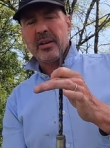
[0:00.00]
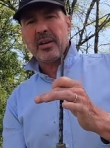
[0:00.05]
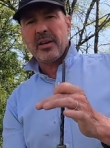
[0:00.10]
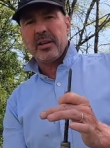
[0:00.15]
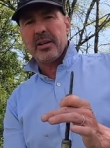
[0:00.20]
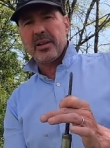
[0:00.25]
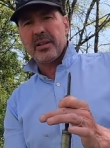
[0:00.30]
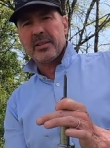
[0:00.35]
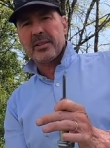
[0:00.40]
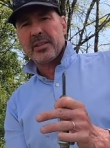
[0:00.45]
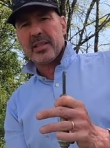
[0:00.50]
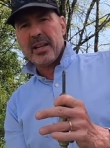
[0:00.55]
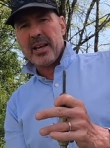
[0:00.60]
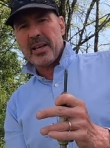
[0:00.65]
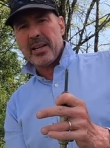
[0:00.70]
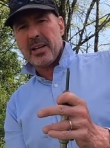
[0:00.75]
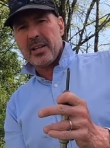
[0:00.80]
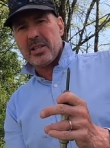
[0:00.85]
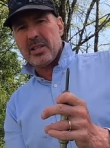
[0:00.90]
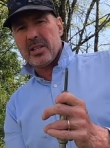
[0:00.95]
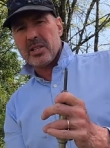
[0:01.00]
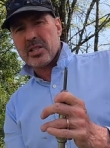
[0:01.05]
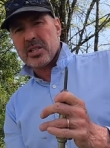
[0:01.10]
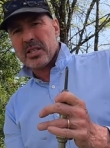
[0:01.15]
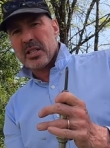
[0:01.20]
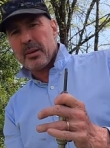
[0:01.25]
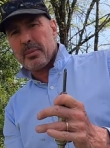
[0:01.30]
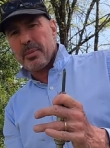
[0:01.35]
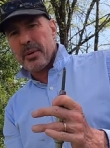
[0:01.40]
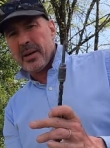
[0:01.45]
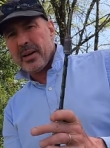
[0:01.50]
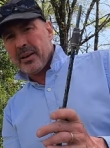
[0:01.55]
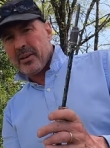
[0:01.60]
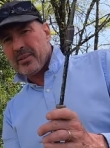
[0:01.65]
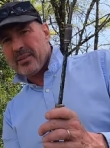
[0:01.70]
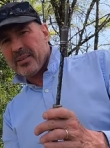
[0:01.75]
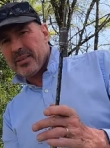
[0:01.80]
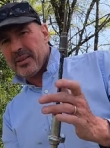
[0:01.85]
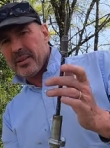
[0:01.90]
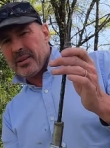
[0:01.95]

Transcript: and you slip out,